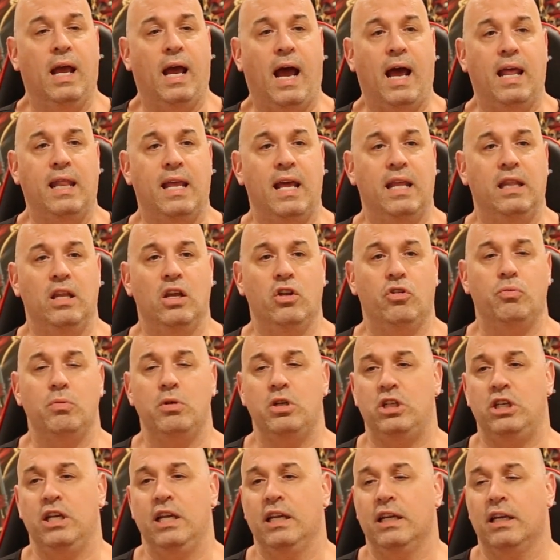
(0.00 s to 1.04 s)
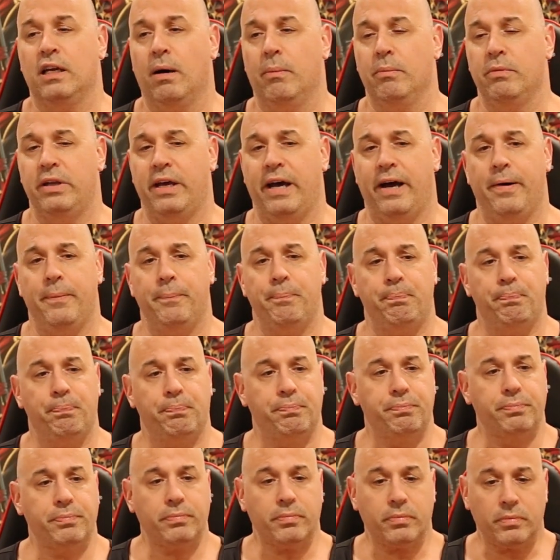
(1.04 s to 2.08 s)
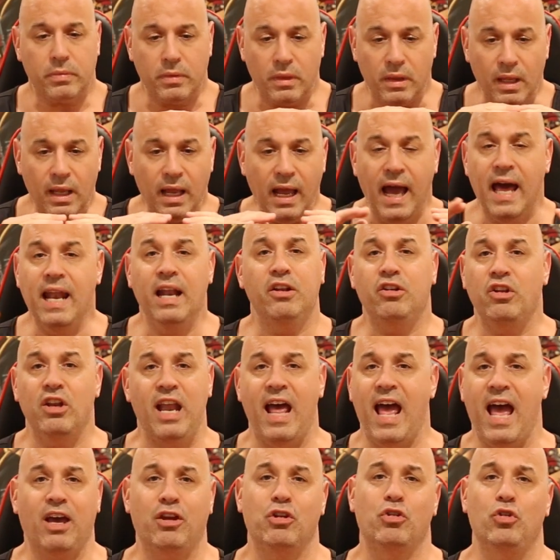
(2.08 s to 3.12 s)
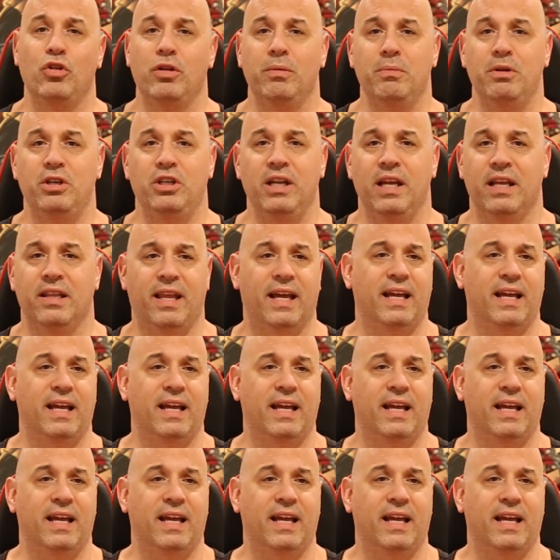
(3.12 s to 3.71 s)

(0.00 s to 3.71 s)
And then this machine comes out, and it's an excellent machine.